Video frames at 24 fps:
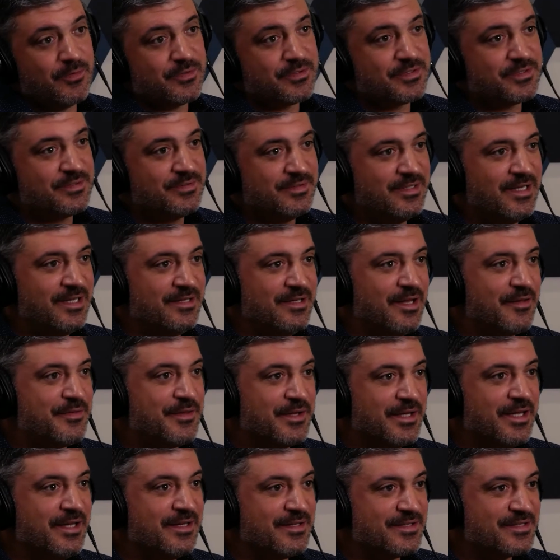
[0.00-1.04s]
course. Yeah,
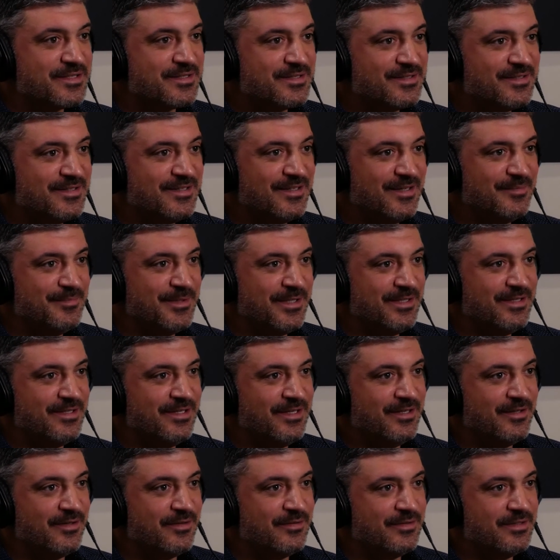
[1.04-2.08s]
nothing is. Yeah. I
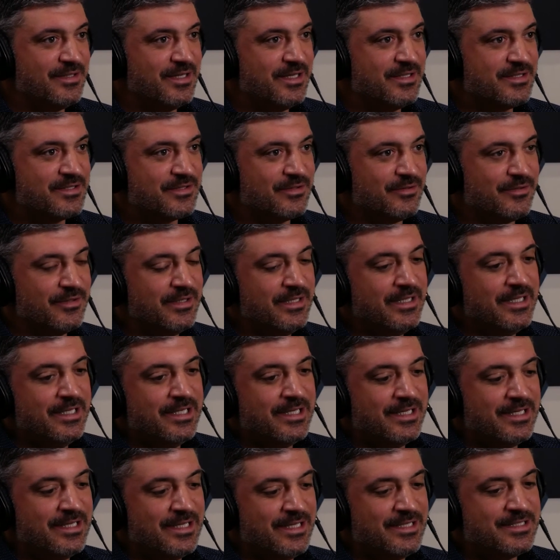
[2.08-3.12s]
mean, and so
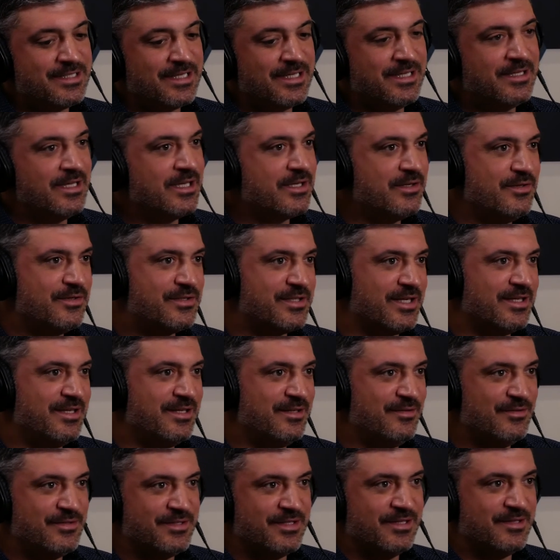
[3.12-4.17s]
it's like you
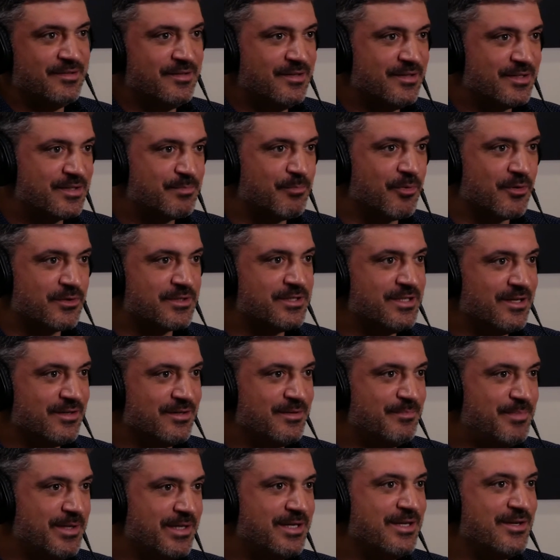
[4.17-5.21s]
said, using the sports
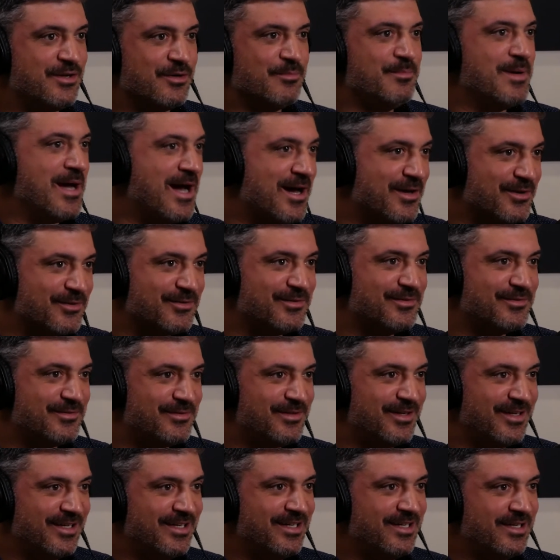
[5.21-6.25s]
analogy, picking your battle,
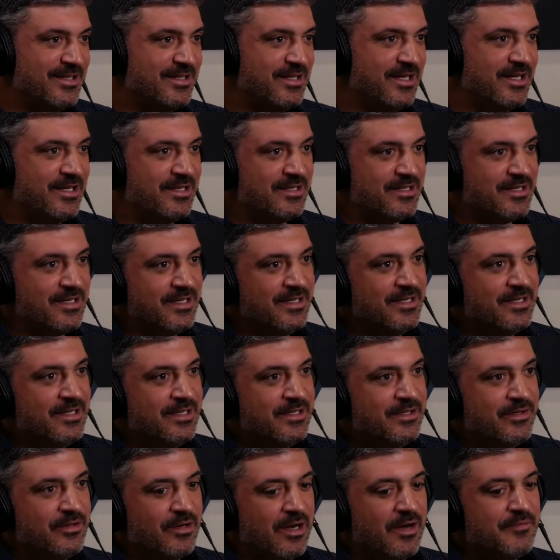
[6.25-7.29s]
right? And
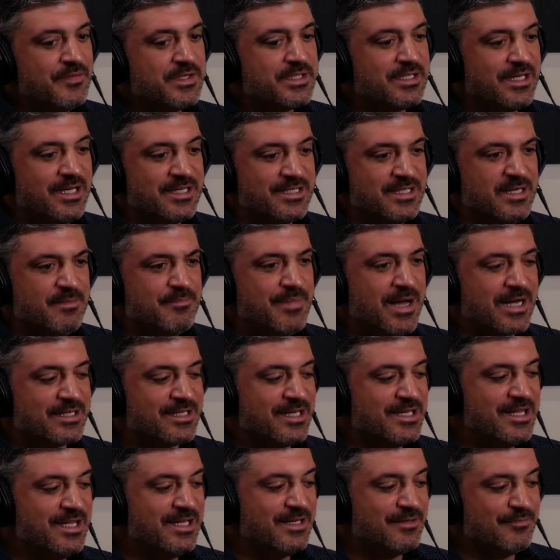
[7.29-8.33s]
obviously it has an
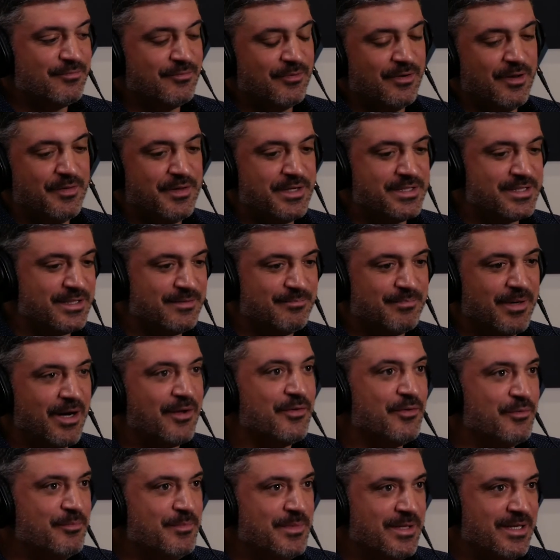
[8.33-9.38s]
impact. I think one of the things that
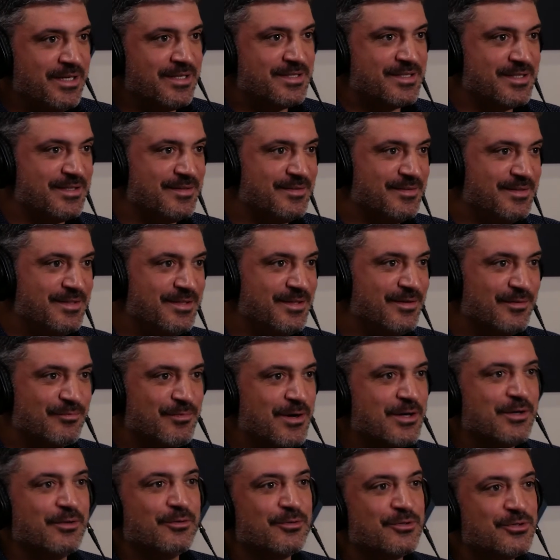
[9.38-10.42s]
bothered me as a,
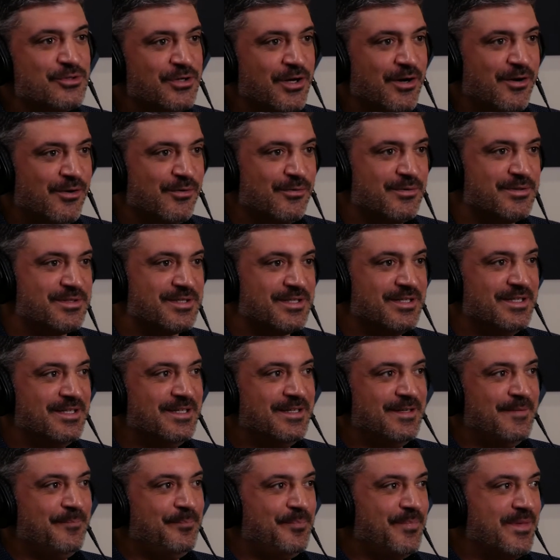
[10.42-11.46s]
regular Joe is
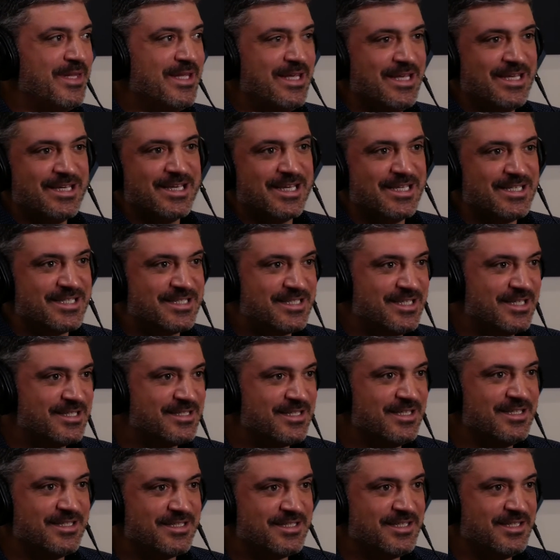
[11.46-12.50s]
the
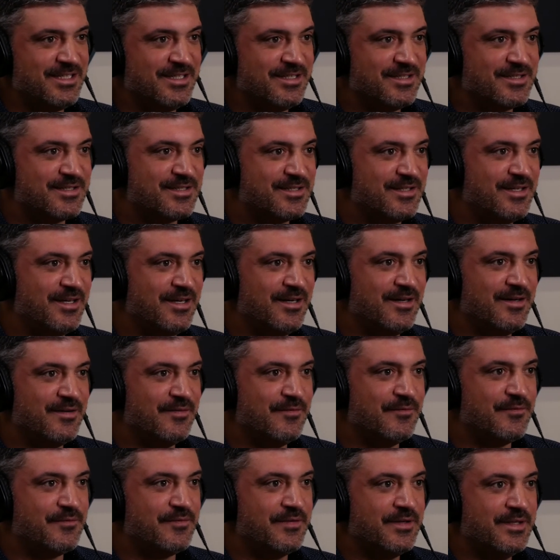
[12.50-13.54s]
inconsistencies
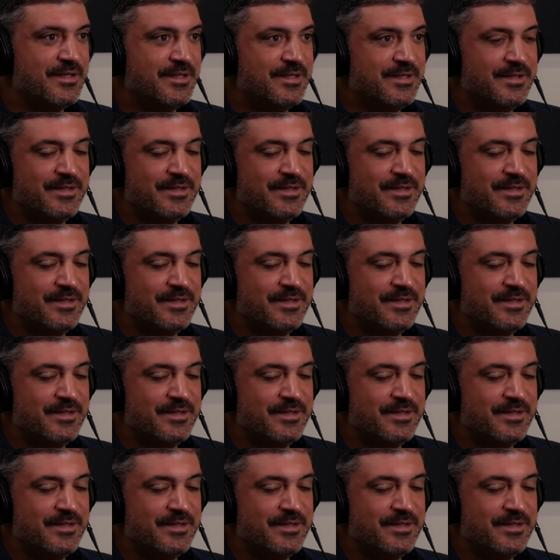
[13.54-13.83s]
of,